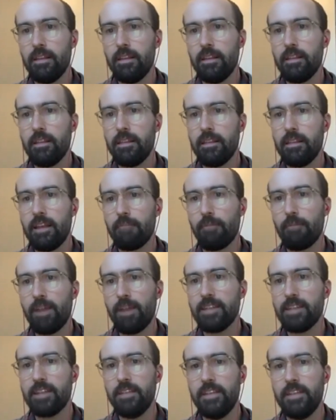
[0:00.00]
that
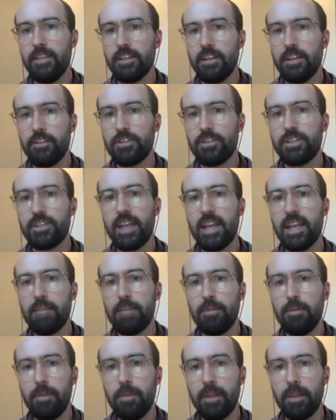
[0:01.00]
rest on this
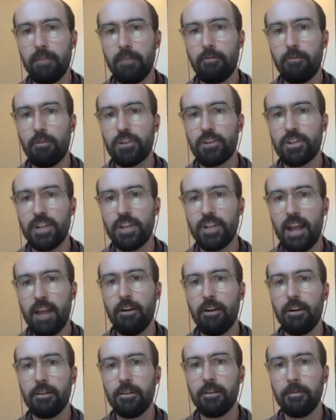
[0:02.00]
understandable but unfortunate
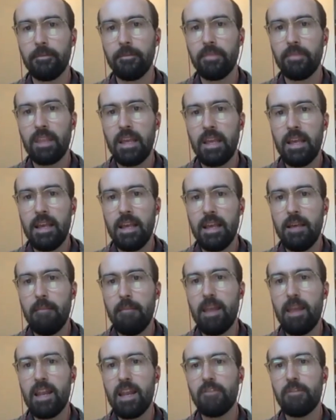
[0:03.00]
error.
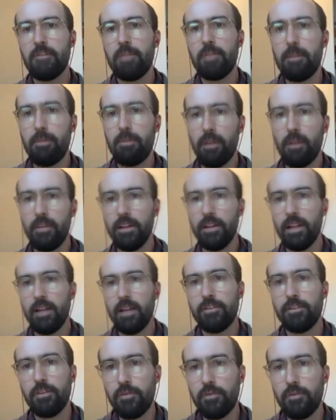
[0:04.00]
Many of the people on the
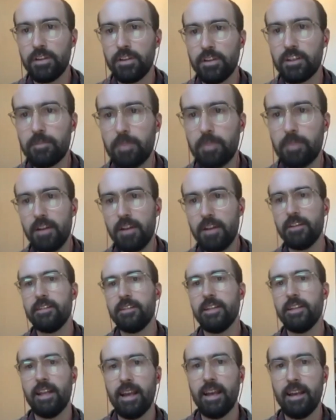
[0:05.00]
left who feel despondent
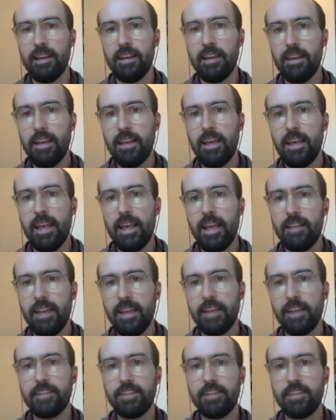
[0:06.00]
today and
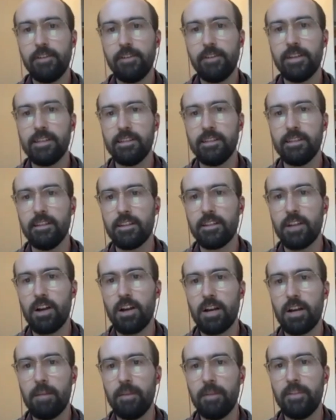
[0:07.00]
take seriously the
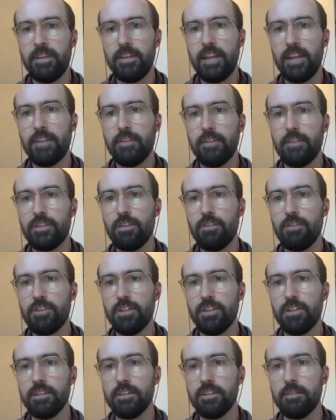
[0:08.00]
talk about the death of
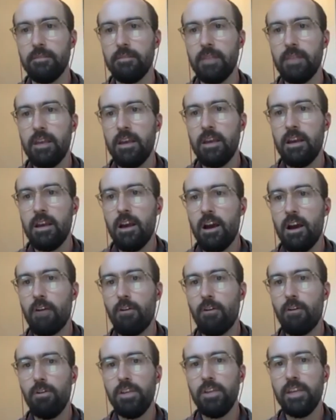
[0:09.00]
socialism are
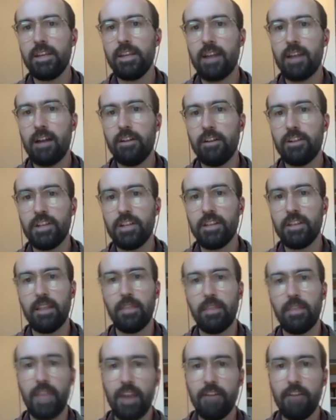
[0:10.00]
only acknowledging
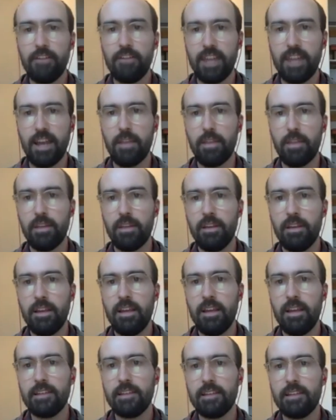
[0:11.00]
that their death
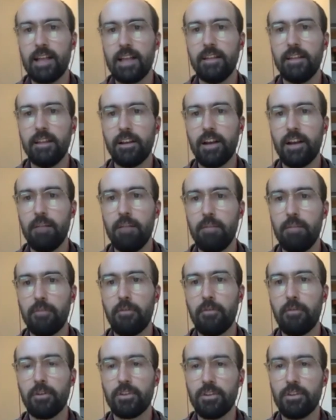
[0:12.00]
is likely to come
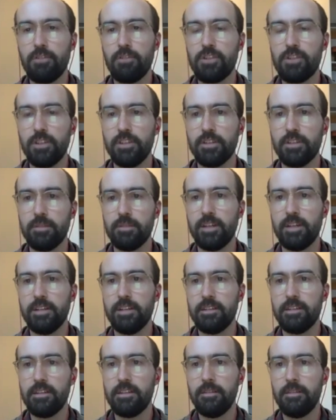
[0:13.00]
before socialism does.